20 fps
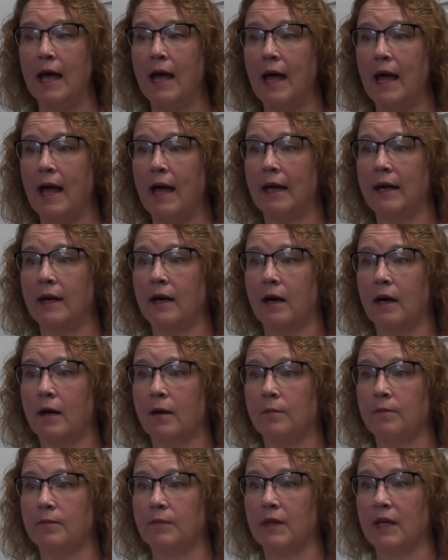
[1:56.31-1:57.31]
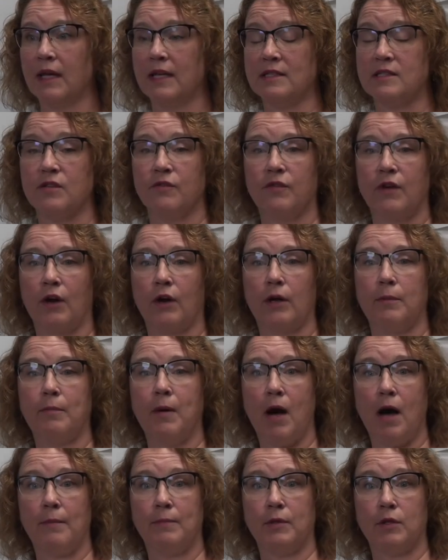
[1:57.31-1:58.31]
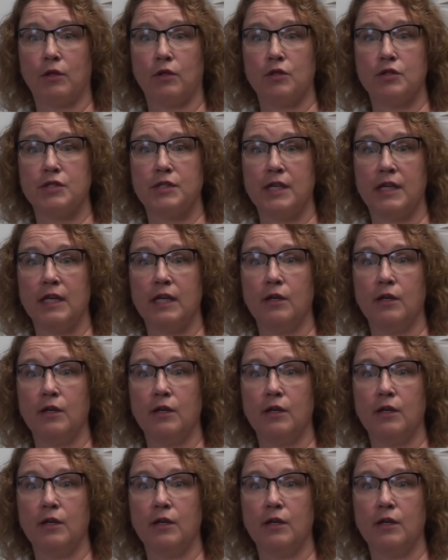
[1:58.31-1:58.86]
and um, it's a very popular city.